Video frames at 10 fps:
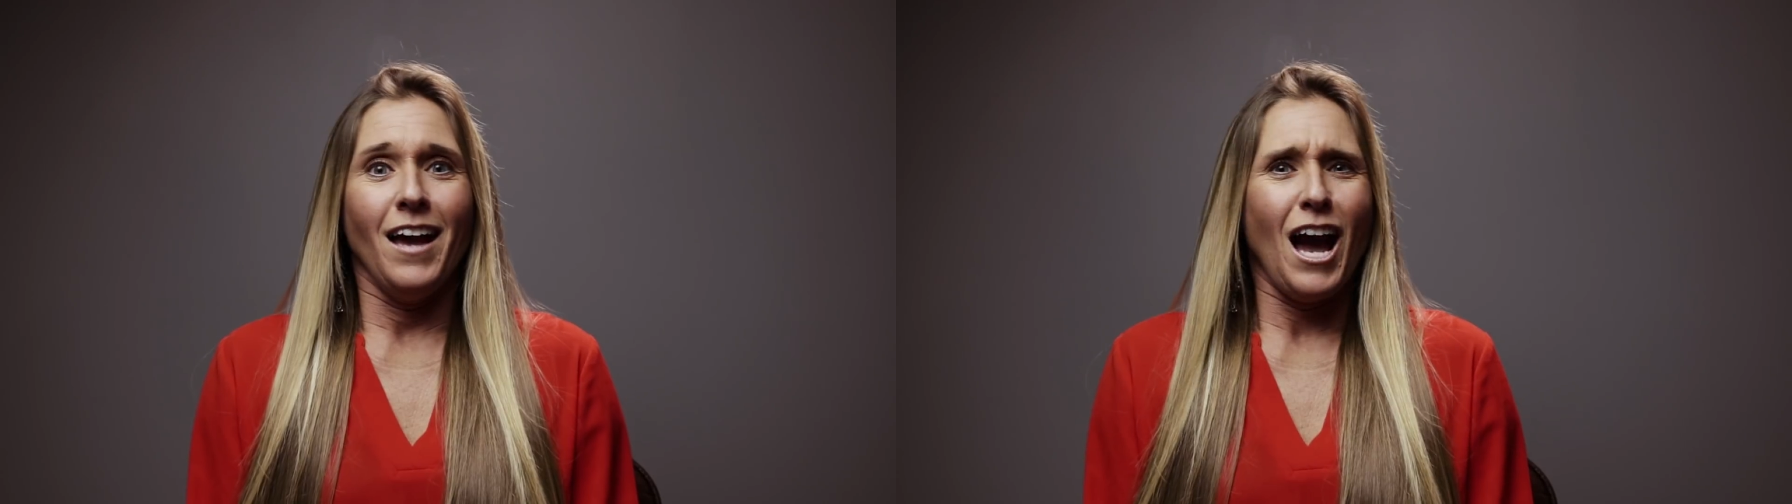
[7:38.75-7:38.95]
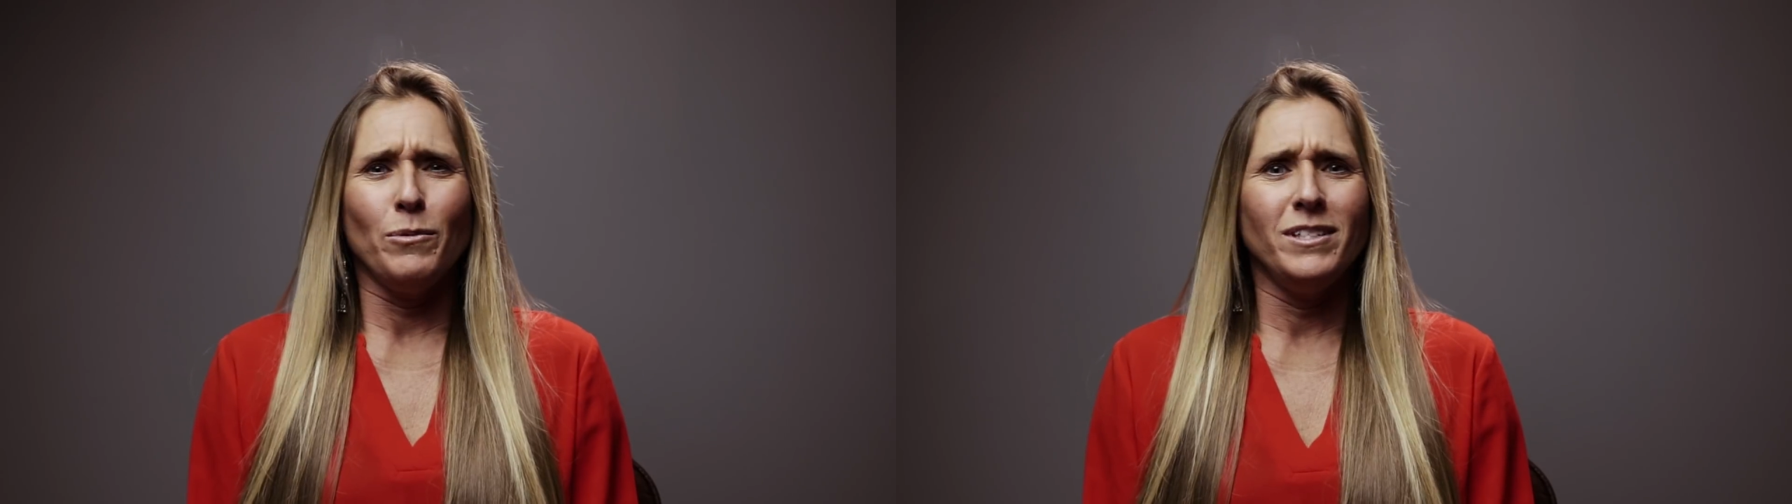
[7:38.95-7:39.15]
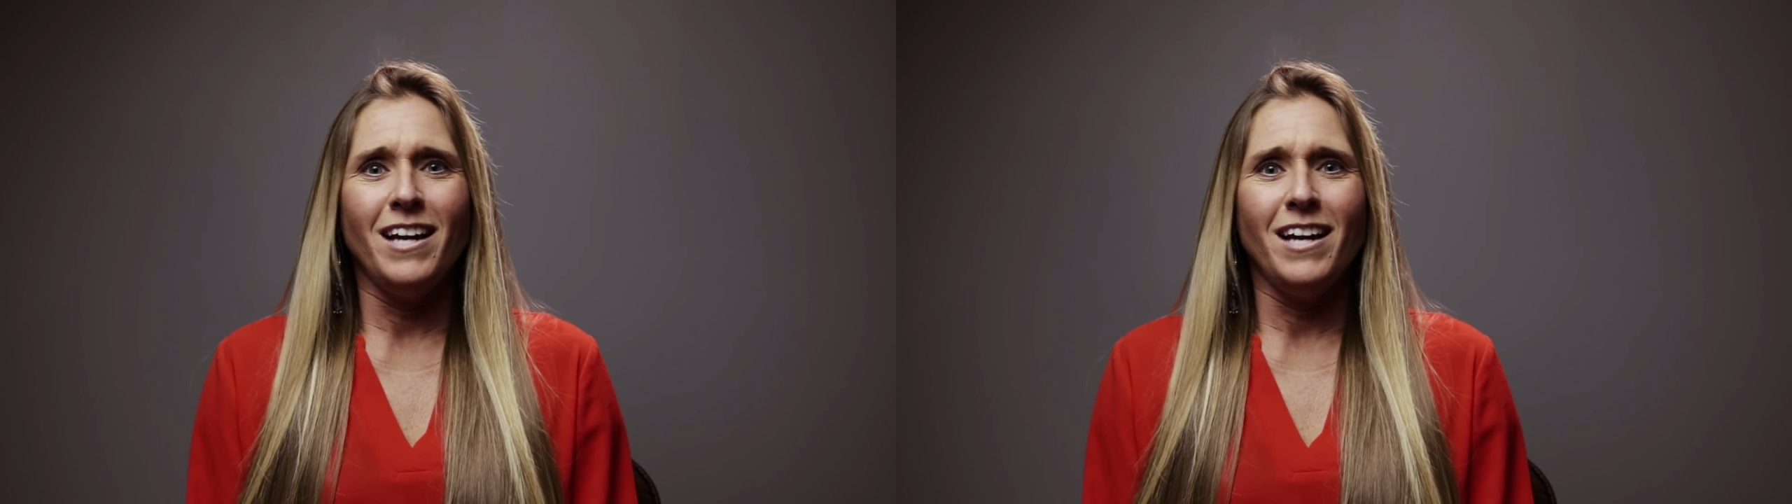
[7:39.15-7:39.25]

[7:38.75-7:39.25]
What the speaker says: I was